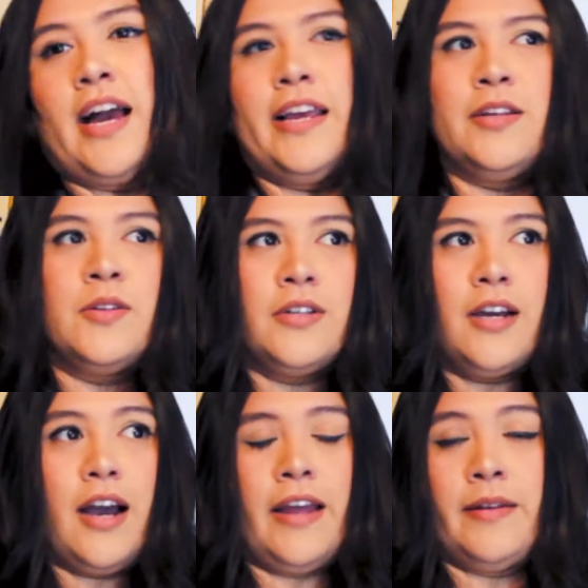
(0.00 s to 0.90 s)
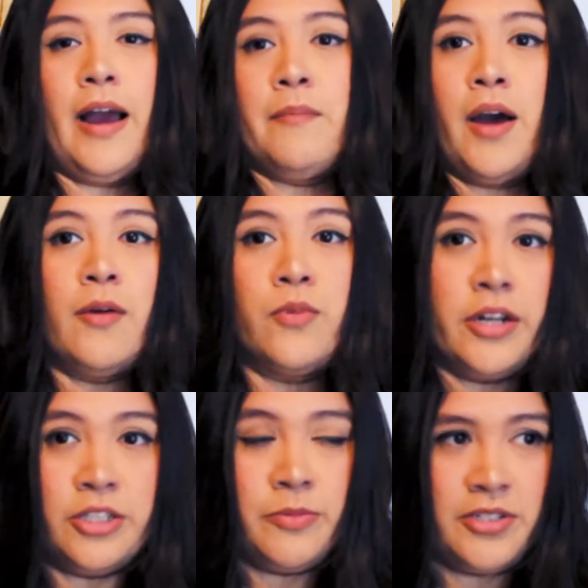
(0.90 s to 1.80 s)
I, I I'm not
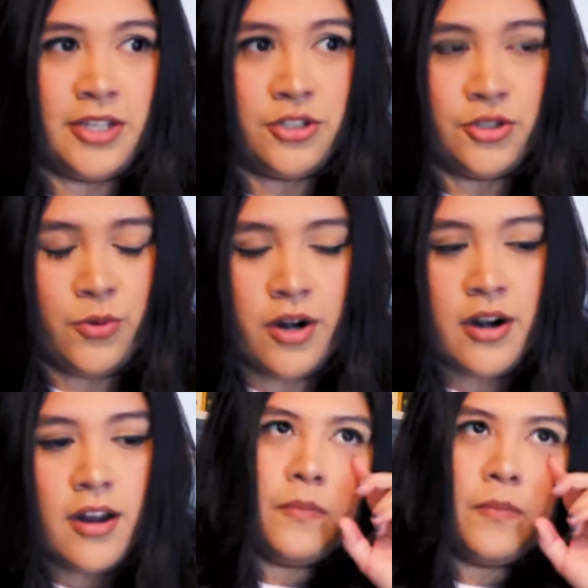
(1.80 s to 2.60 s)
100% sure.